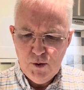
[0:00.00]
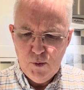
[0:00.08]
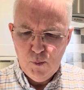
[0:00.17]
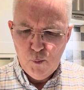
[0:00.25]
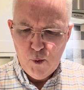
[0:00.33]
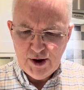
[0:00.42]

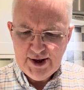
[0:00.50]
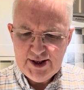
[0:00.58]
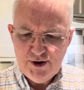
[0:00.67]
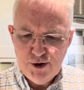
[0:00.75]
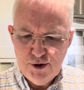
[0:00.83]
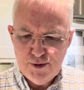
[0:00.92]
one
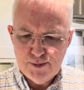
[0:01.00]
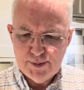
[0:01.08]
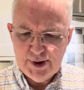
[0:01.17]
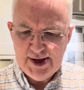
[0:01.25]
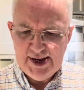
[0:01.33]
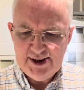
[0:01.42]
in
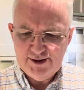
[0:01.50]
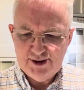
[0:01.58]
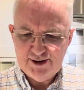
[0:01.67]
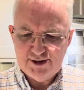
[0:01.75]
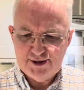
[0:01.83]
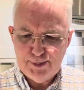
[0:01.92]
whom is the
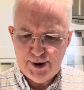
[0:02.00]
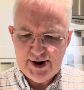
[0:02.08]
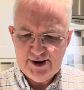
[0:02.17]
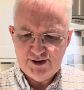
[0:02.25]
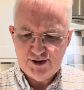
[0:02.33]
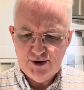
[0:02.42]

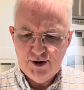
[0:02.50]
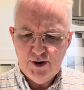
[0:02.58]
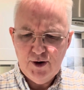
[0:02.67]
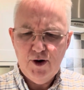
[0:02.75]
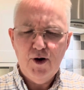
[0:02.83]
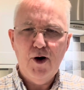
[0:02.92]
Spirit
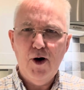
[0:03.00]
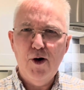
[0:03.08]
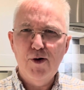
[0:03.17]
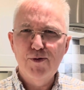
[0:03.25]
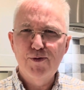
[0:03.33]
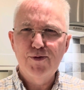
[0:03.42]

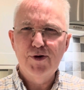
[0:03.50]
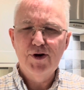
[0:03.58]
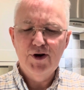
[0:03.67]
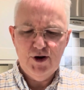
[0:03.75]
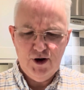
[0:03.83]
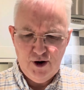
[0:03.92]
of
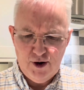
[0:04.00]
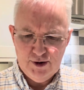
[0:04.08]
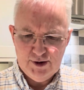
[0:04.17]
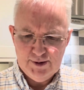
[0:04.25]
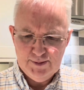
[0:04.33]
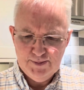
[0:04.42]

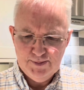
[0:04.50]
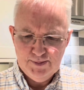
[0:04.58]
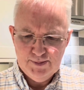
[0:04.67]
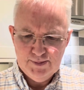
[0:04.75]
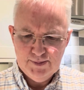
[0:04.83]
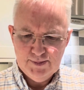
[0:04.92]
God?"
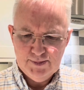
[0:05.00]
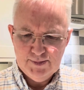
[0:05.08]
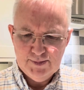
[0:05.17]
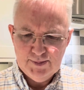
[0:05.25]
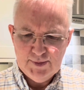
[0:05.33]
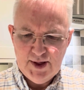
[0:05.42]

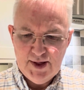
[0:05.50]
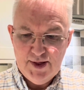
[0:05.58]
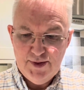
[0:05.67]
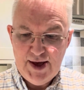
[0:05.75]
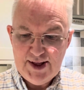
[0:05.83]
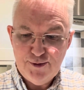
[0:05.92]

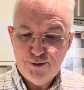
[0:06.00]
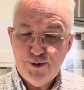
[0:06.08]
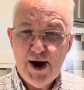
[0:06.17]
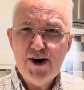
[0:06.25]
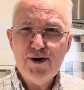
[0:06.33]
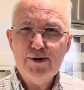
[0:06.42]
Then
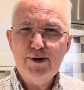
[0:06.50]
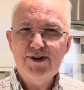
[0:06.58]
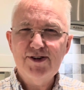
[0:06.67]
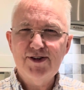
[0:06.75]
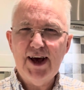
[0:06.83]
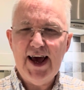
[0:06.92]
Pharaoh
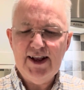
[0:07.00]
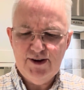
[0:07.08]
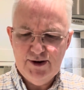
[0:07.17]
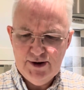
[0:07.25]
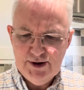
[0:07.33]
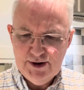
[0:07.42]
said
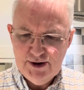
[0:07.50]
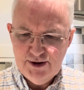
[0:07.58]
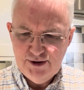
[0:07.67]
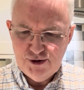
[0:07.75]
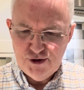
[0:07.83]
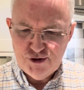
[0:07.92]

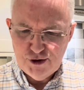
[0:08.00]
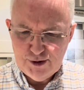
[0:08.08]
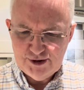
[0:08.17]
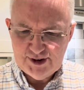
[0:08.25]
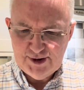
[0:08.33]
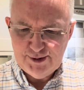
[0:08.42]
to
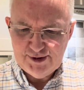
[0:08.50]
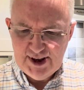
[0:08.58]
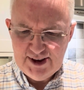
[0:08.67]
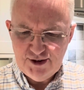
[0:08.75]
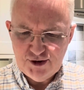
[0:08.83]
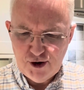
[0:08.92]
Joseph,
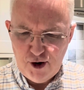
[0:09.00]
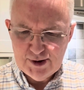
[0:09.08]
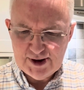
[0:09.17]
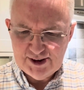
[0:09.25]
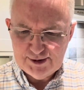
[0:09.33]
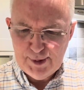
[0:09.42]
"Since
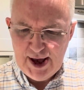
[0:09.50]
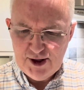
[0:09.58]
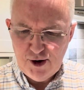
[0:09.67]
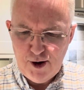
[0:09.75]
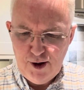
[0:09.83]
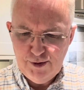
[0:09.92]
God has made
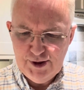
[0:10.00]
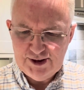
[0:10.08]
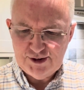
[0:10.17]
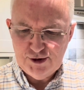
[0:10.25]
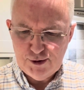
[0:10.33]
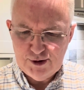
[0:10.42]
all
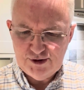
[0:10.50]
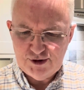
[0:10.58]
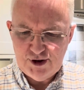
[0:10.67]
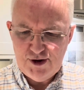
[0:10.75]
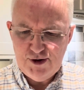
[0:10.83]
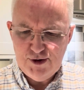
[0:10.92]
this known
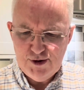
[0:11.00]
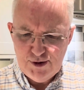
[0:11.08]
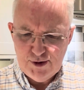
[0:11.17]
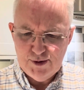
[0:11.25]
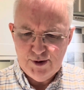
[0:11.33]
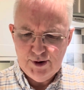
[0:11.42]
to
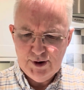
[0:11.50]
you,